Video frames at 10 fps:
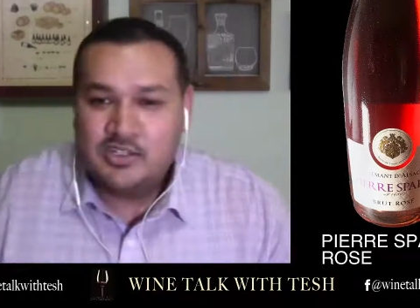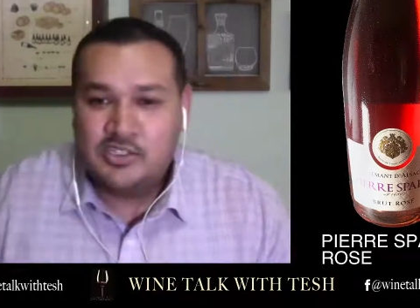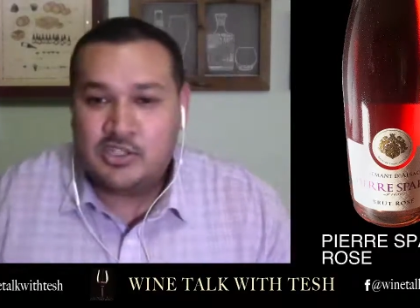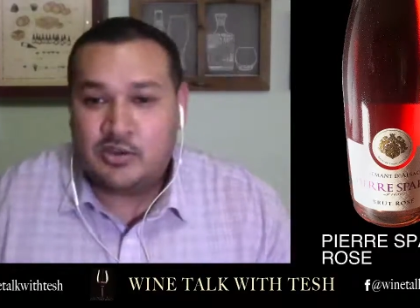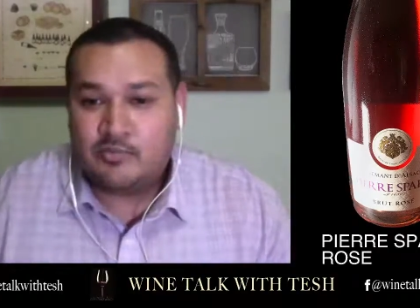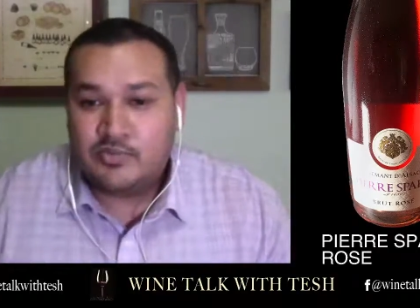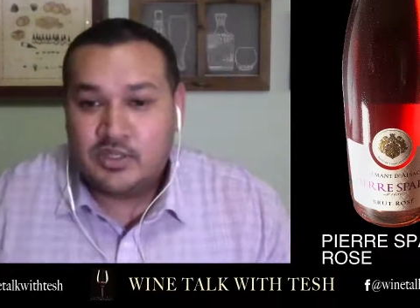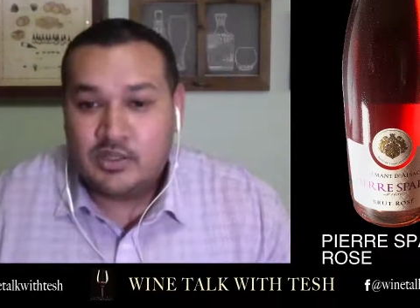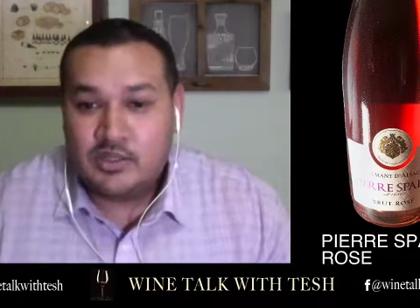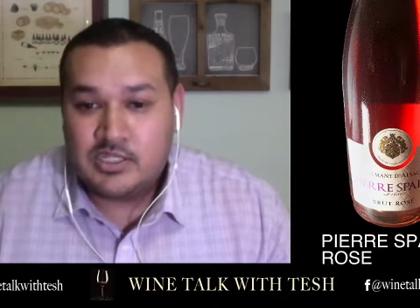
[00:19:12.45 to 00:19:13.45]
So
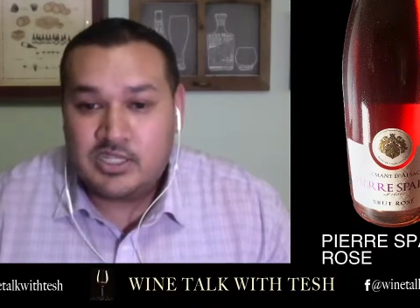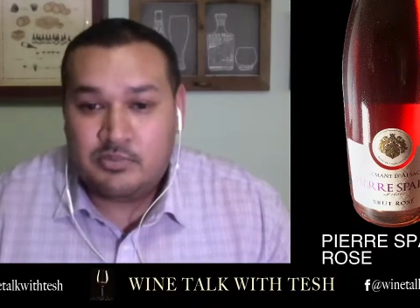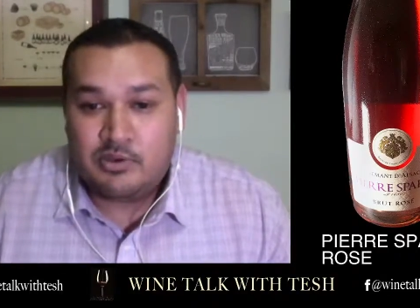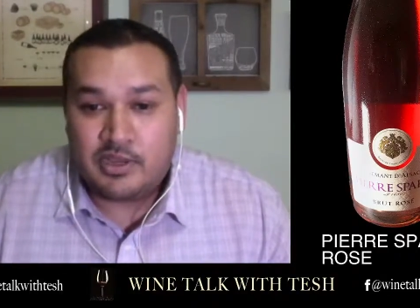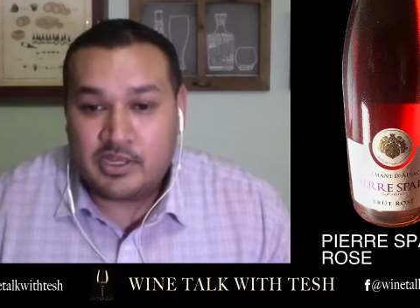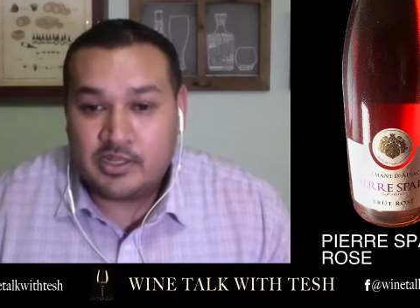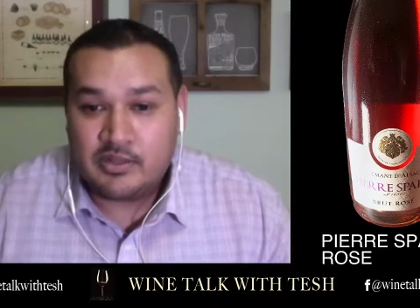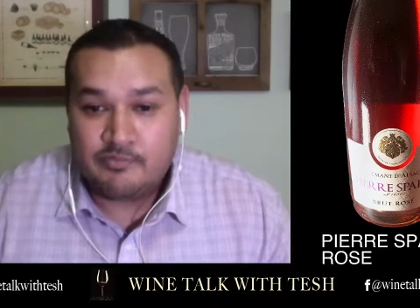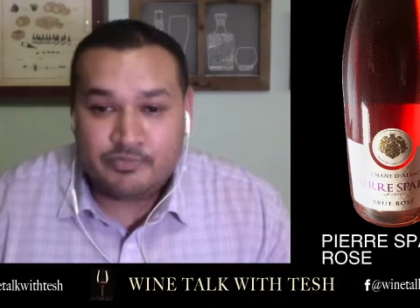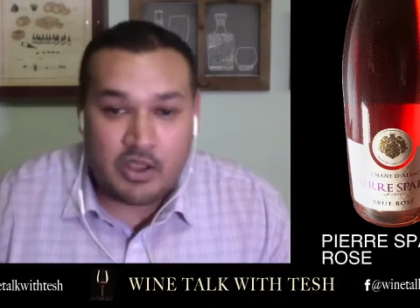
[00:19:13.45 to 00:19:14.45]
let's keep going.
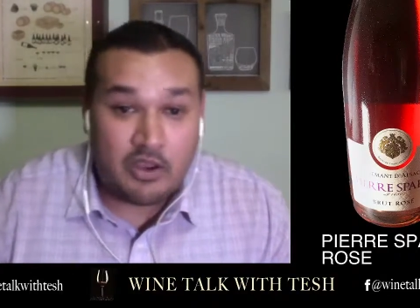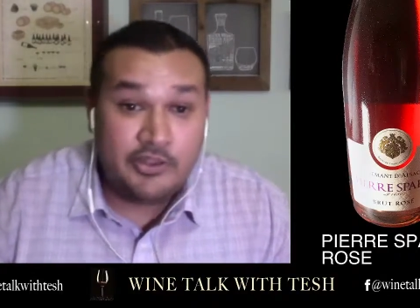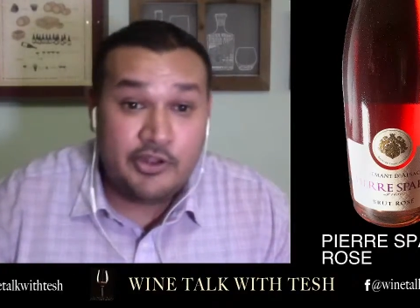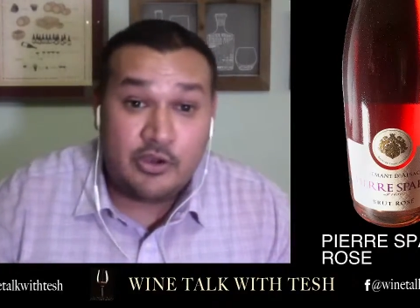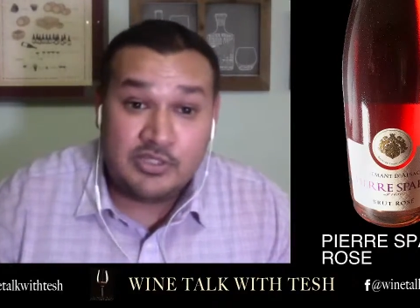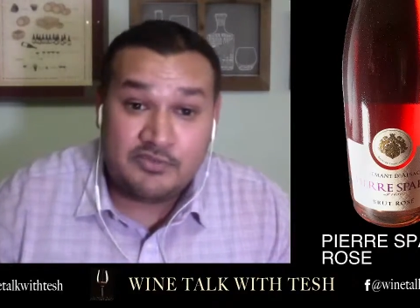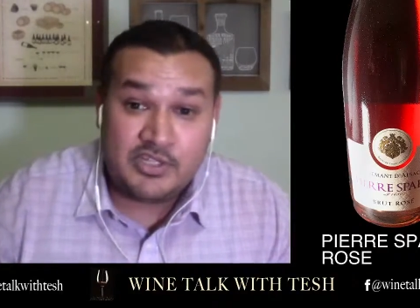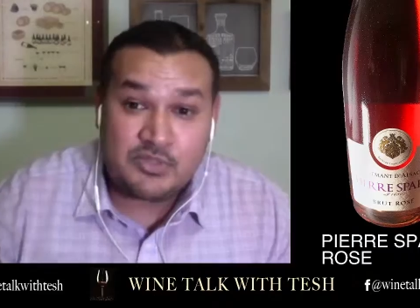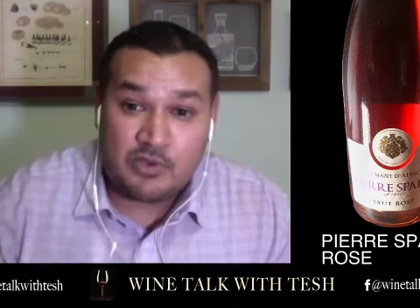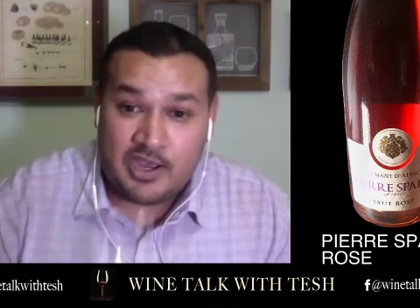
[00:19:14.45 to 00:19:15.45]
On the nose of
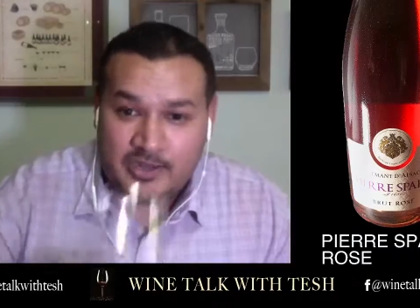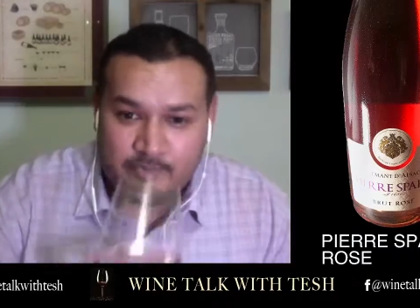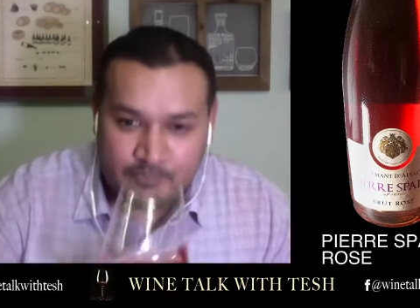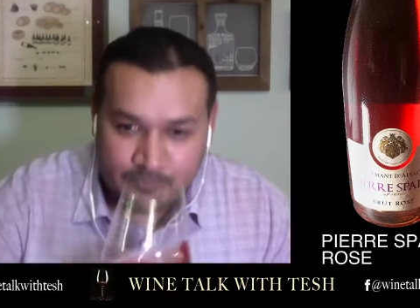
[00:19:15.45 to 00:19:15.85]
this wine,